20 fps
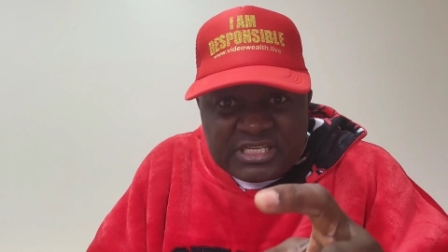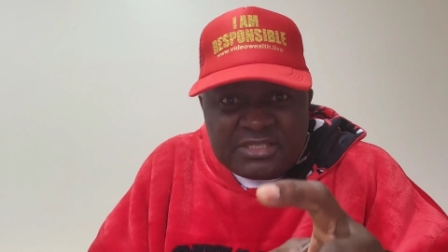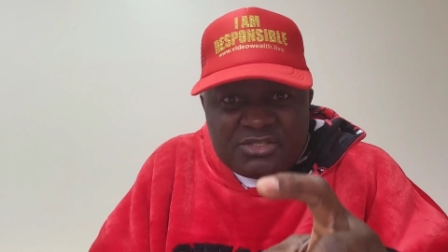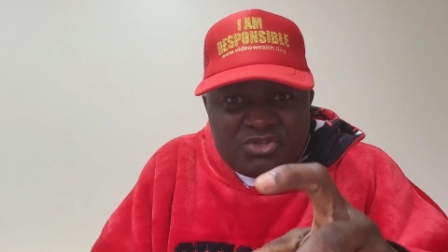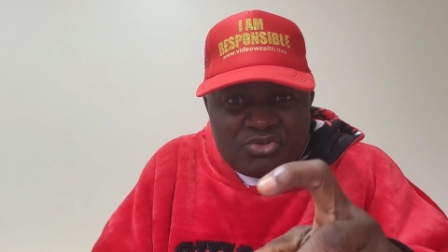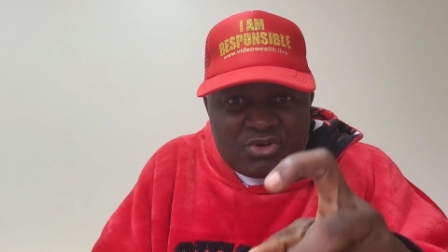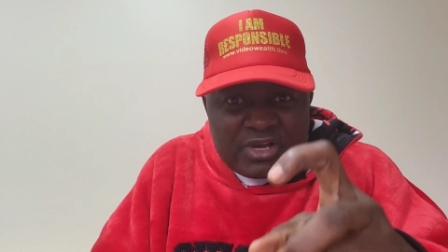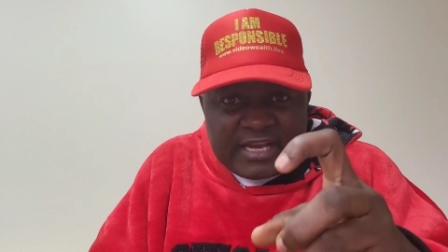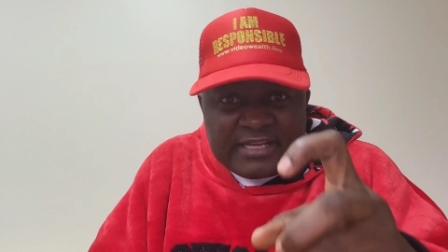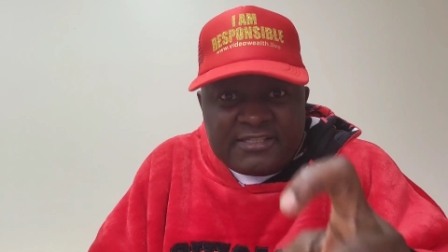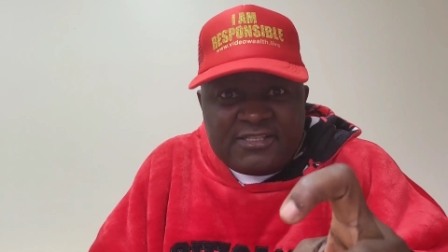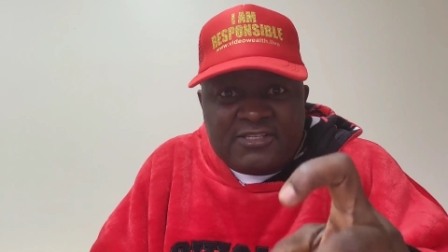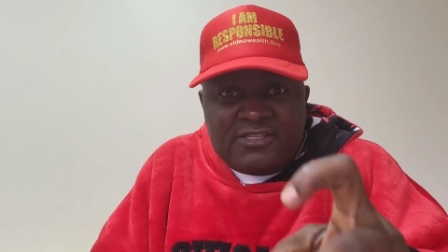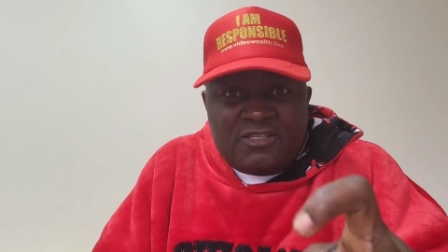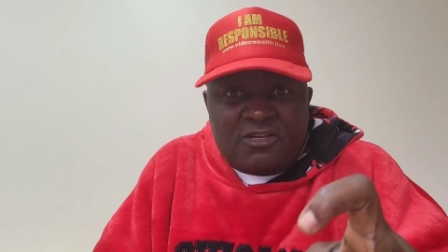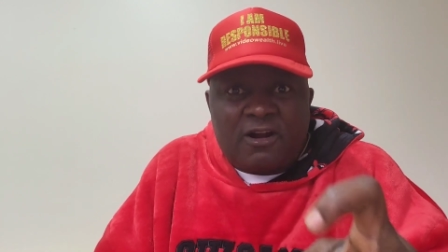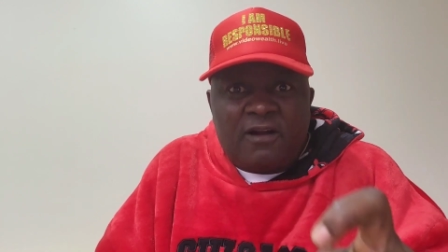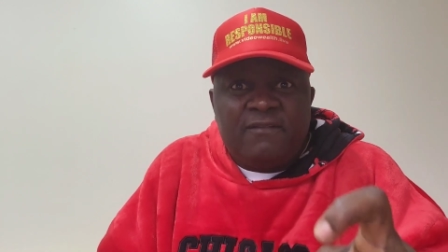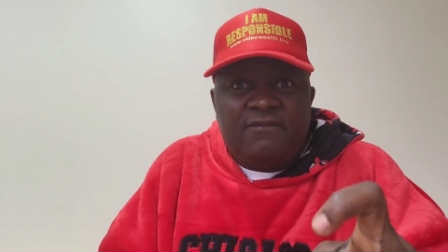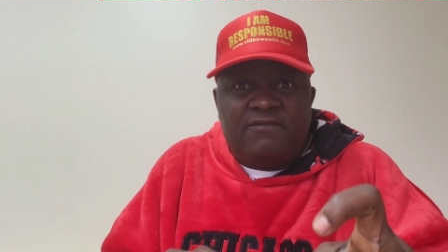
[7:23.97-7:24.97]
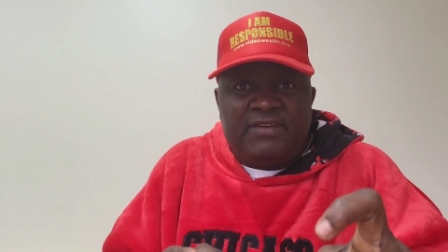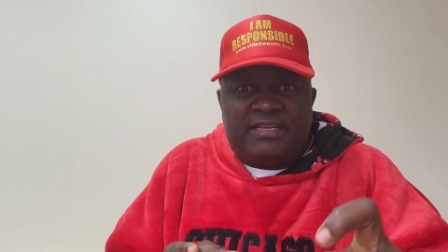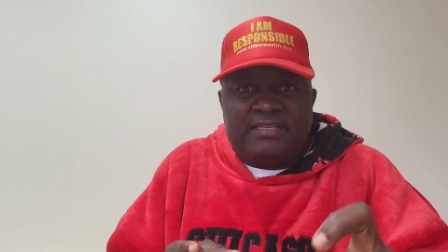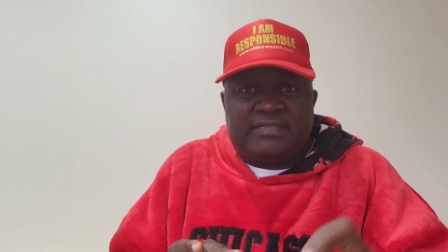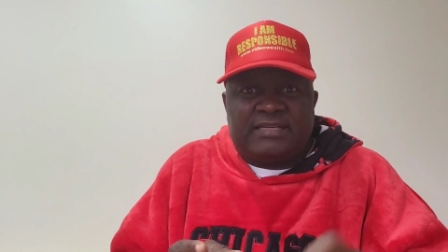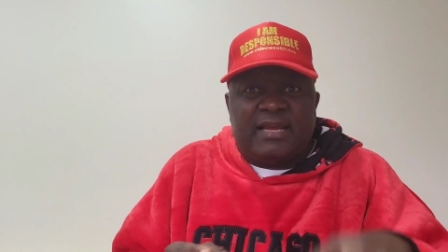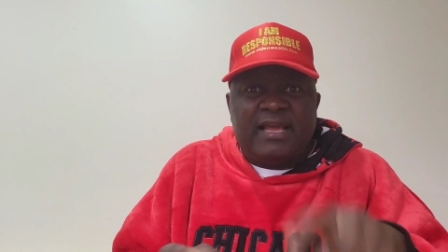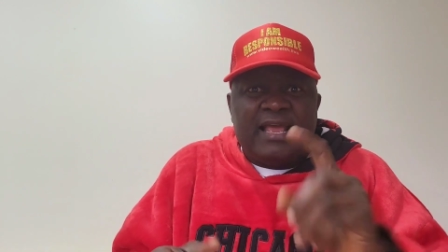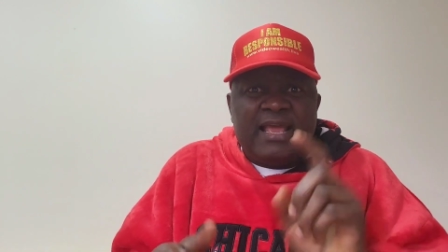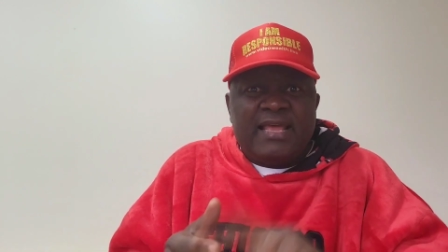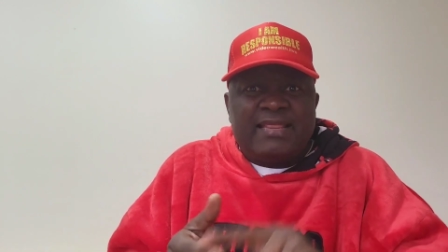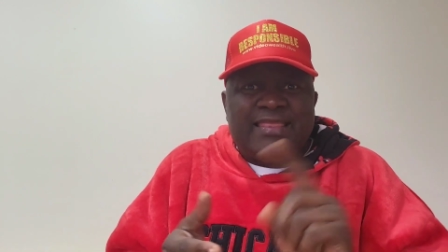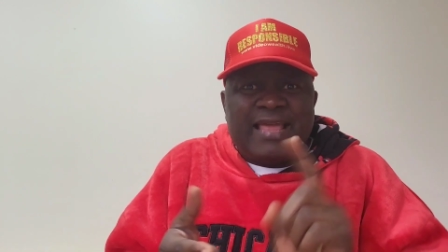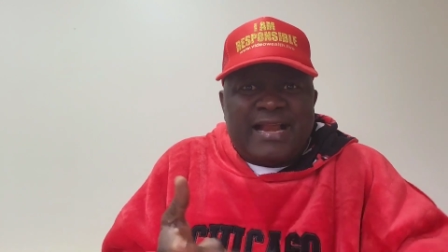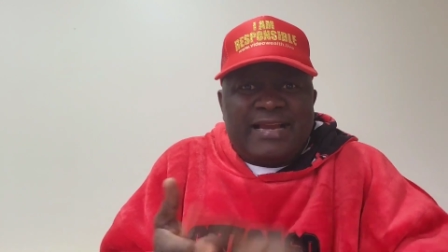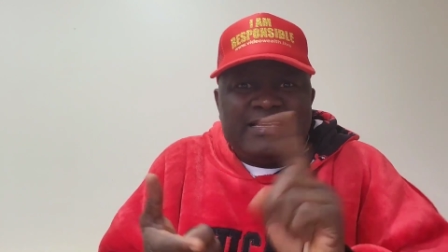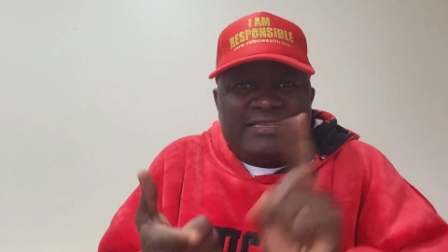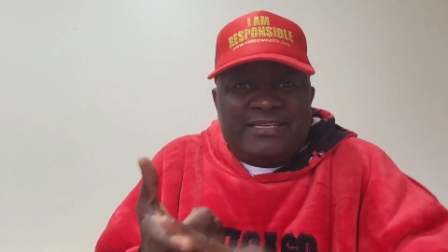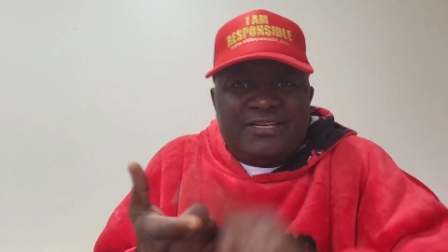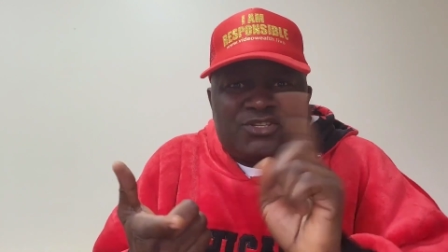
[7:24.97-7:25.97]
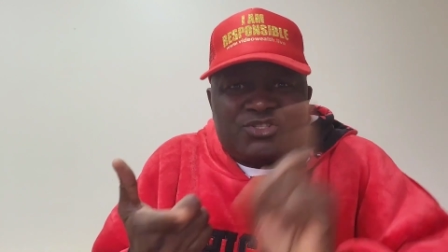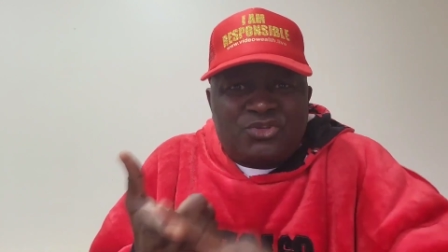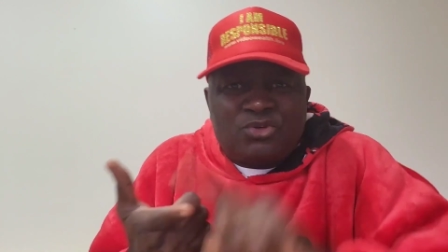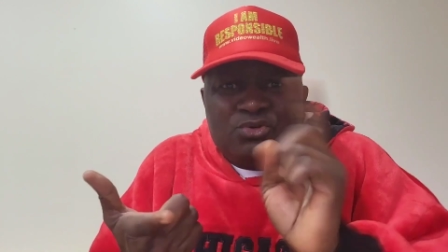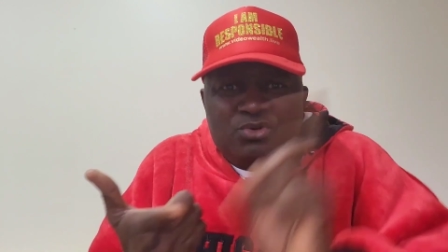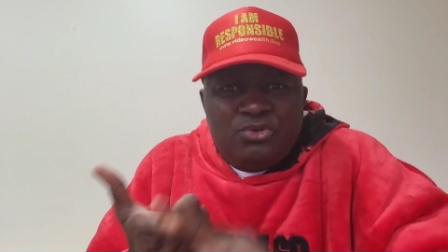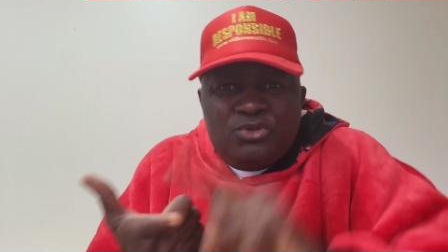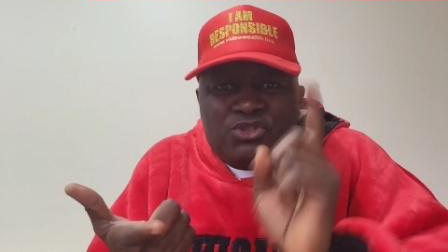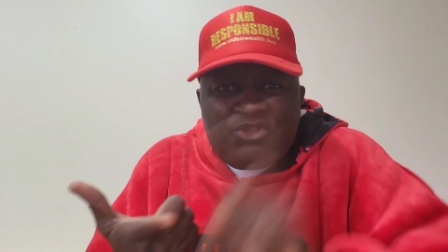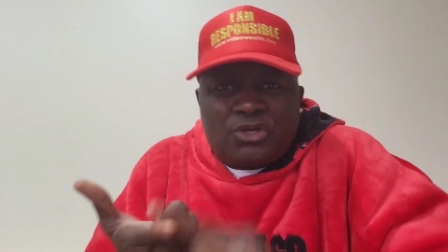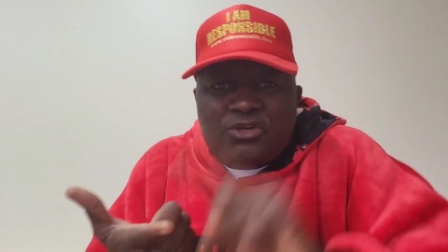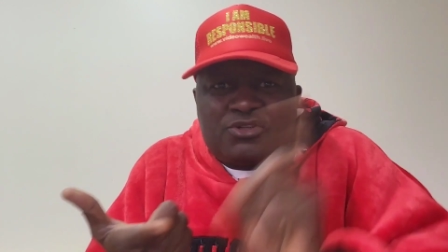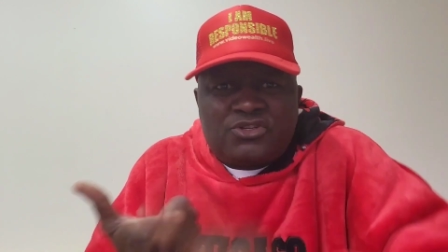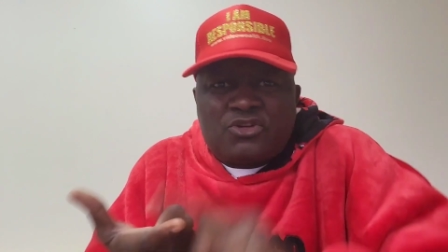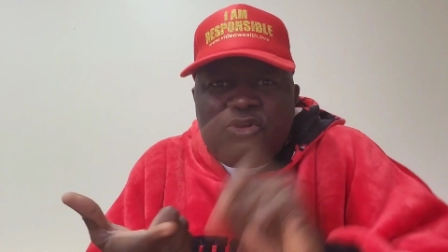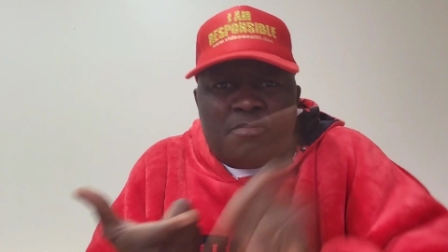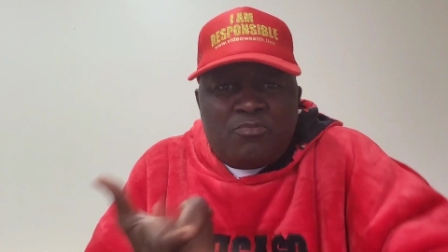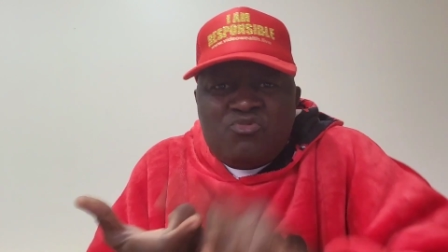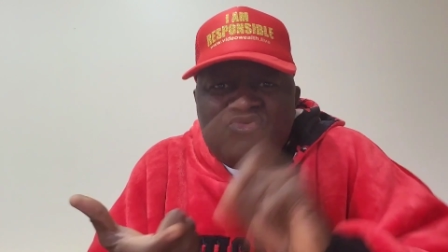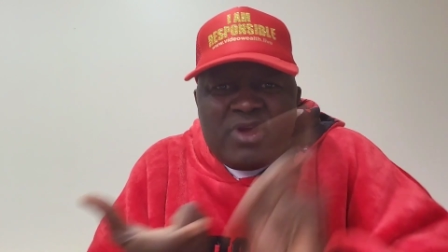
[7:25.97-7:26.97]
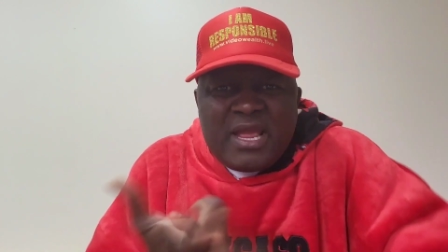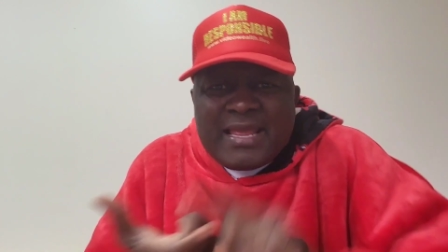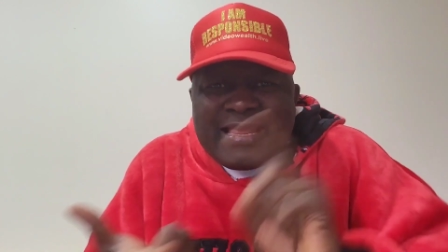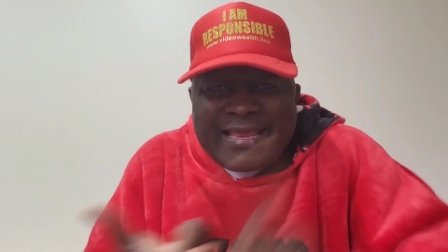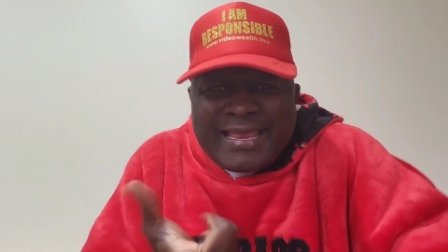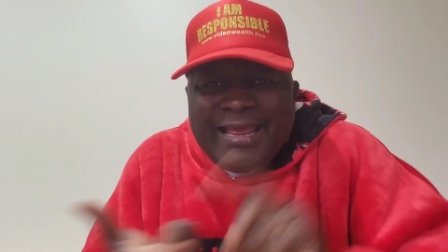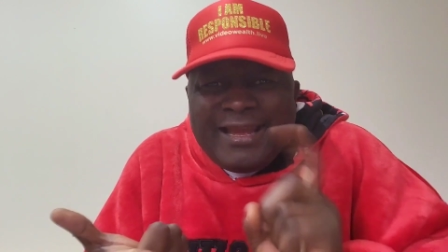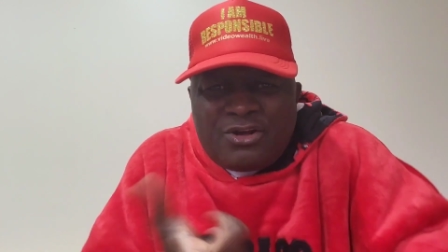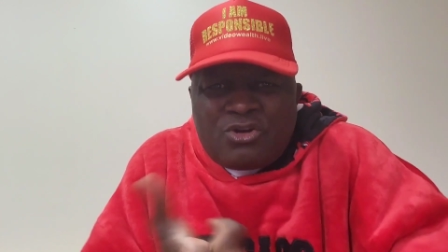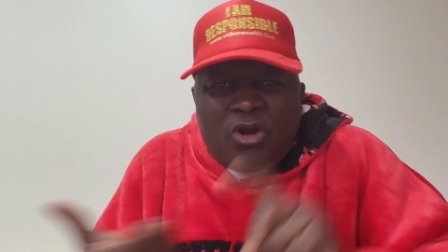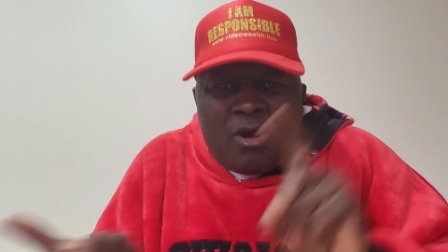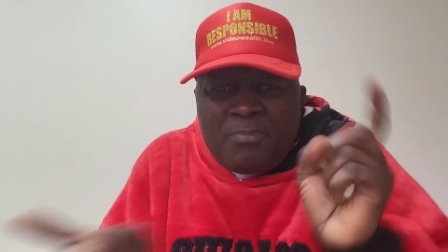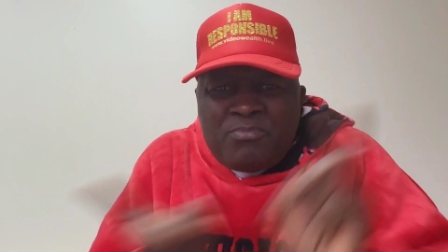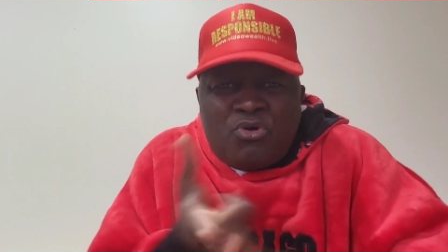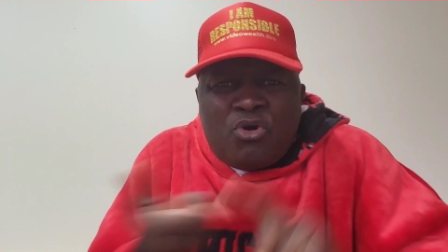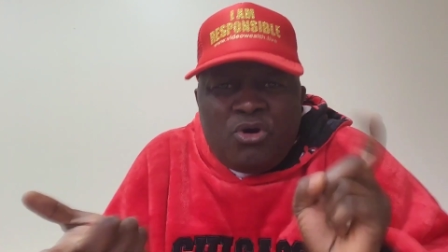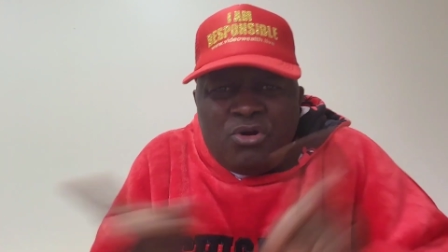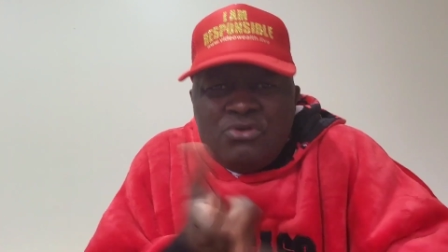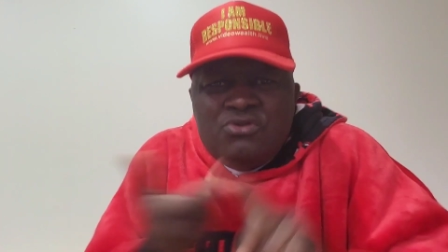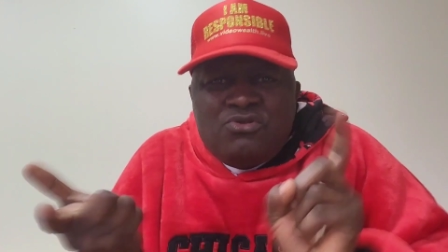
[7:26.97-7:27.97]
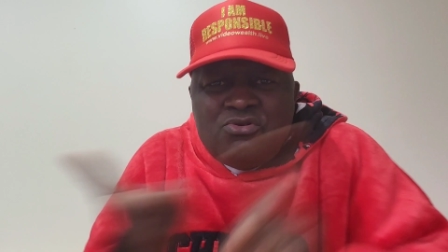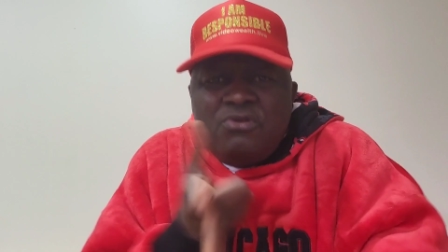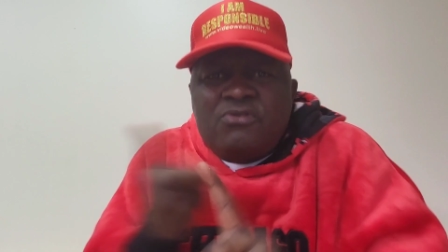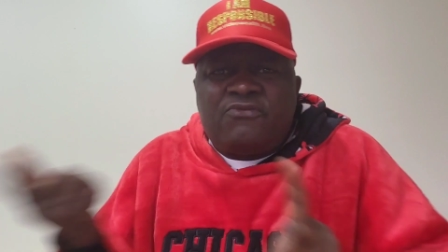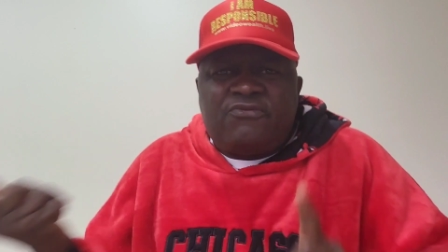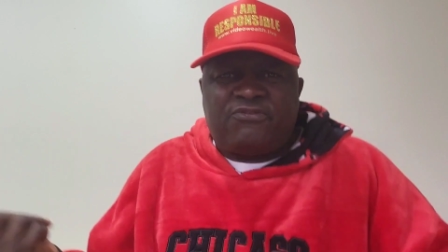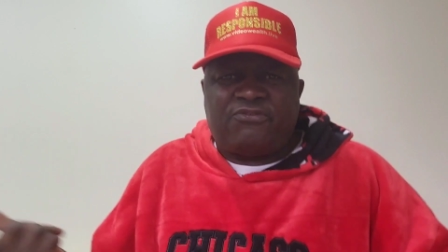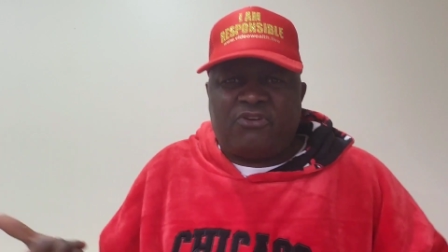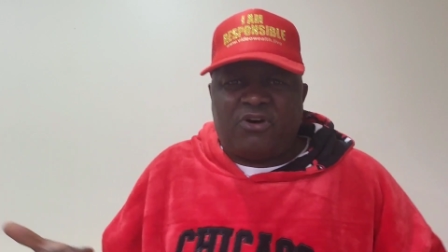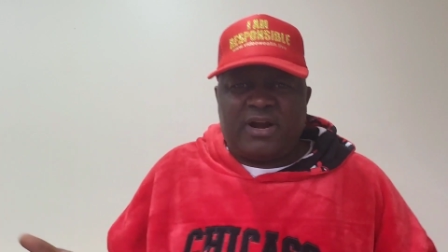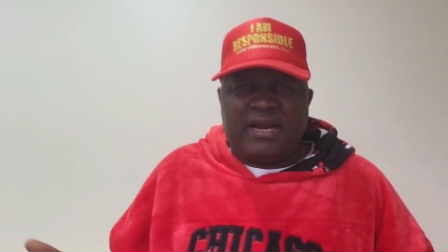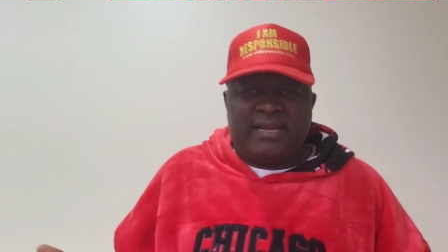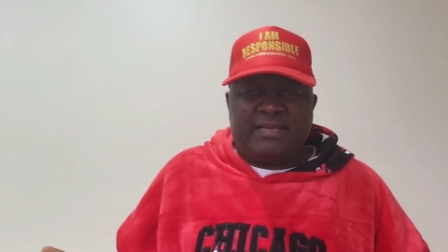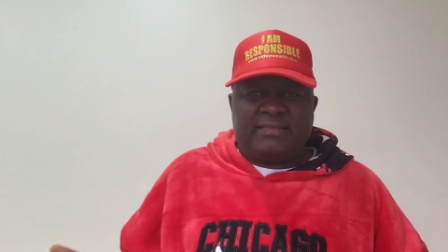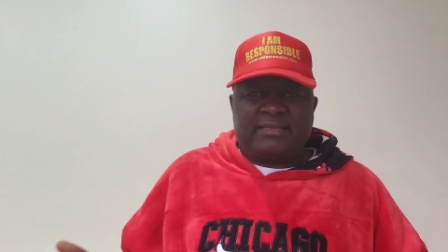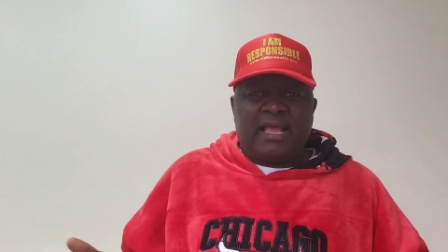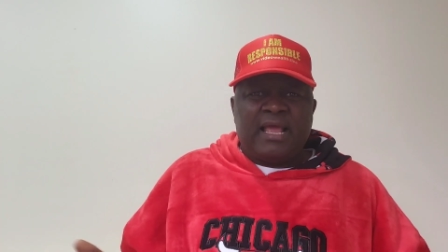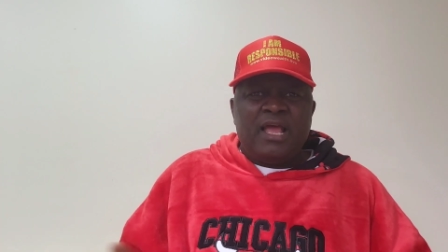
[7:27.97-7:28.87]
it, you can solve it. There is a solution somewhere. Get up, go look for it.